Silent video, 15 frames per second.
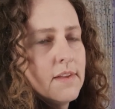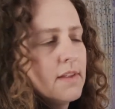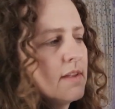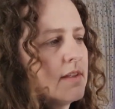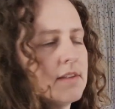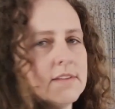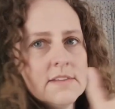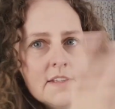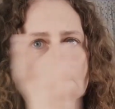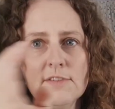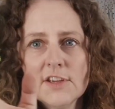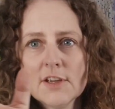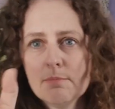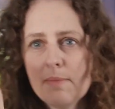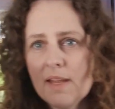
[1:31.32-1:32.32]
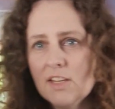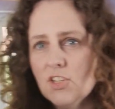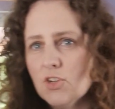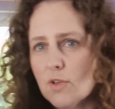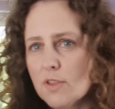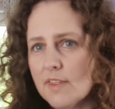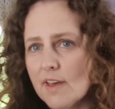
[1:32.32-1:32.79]
See if you can bend your
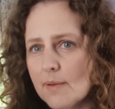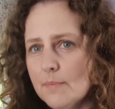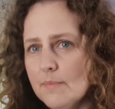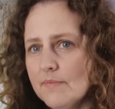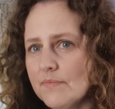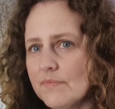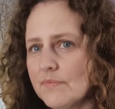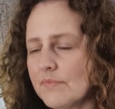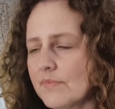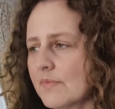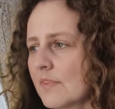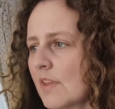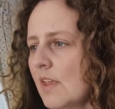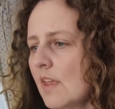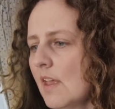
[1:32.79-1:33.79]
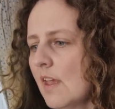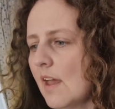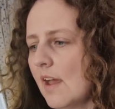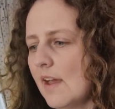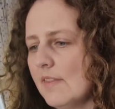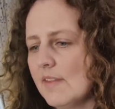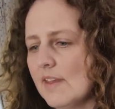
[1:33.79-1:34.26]
thumb,
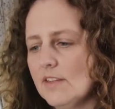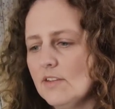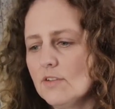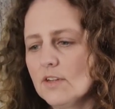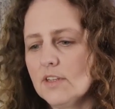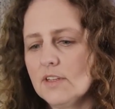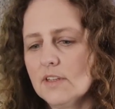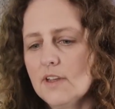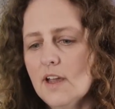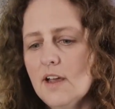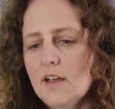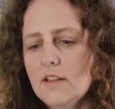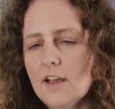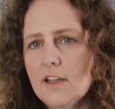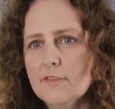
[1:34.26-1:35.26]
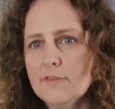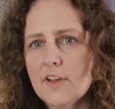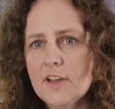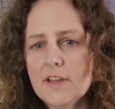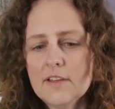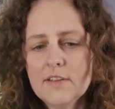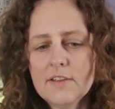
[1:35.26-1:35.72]
and then you're going to curl
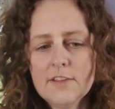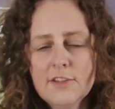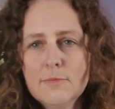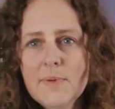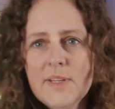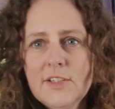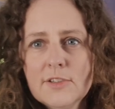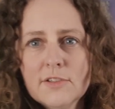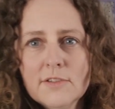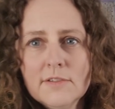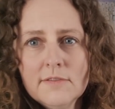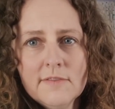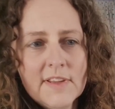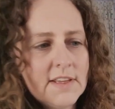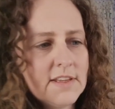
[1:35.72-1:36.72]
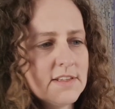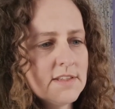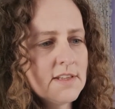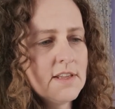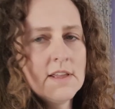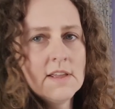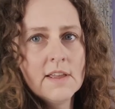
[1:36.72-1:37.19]
over your middle fingers
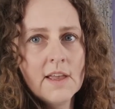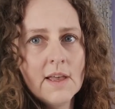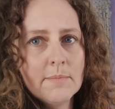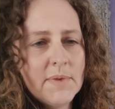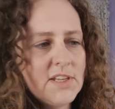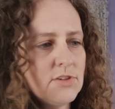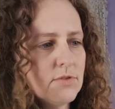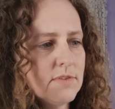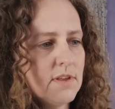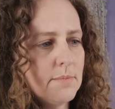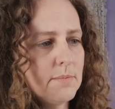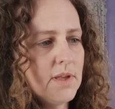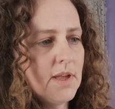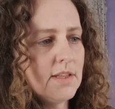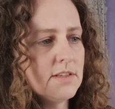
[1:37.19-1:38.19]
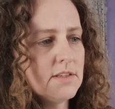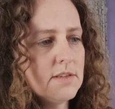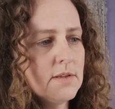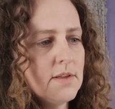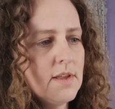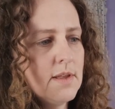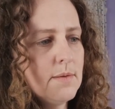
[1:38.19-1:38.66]
and bend your thumb and
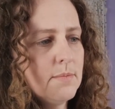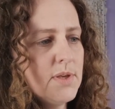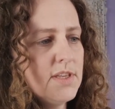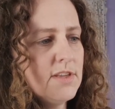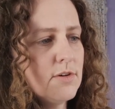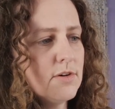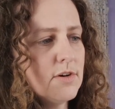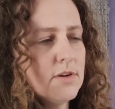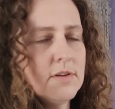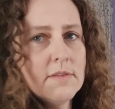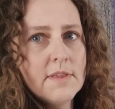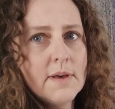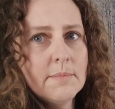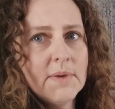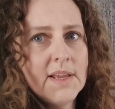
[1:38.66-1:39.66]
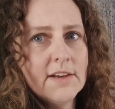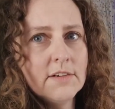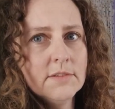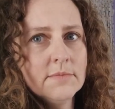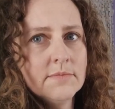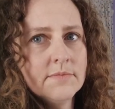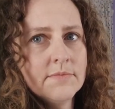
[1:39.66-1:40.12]
put your thumbnail
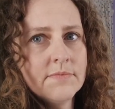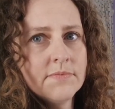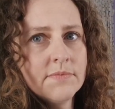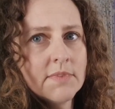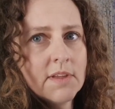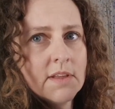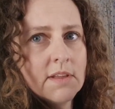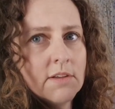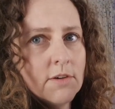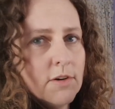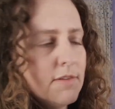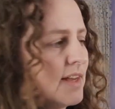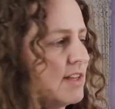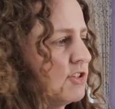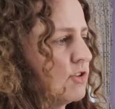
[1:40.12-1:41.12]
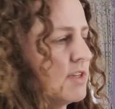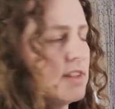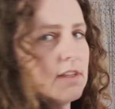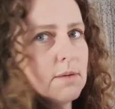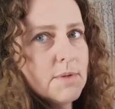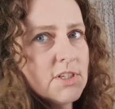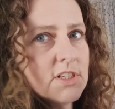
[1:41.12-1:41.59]
on that joint that
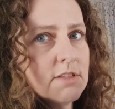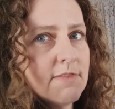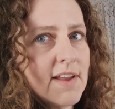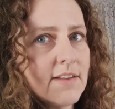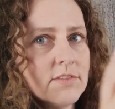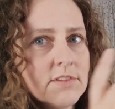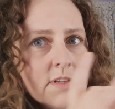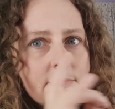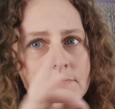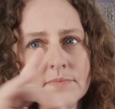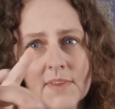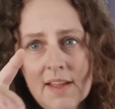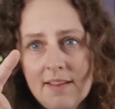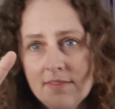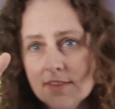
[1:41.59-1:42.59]
we just found, and